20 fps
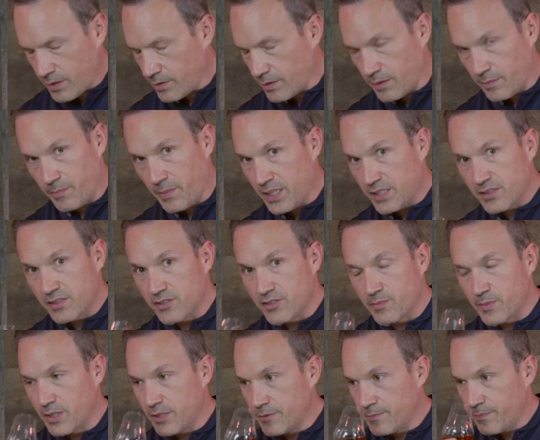Amazing
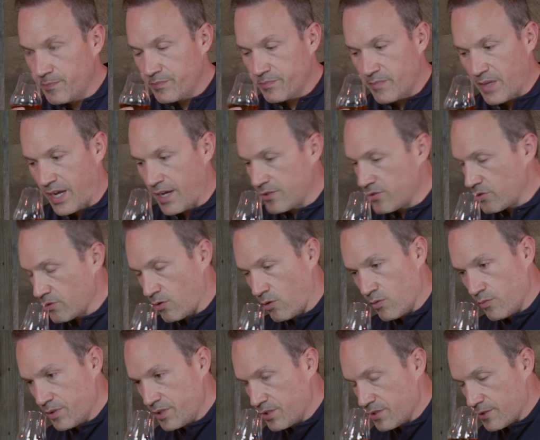smell, as
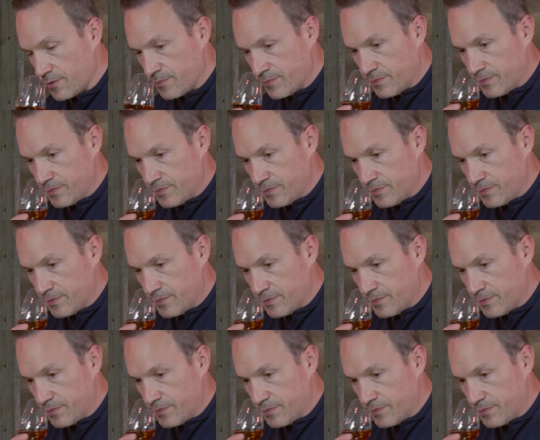always.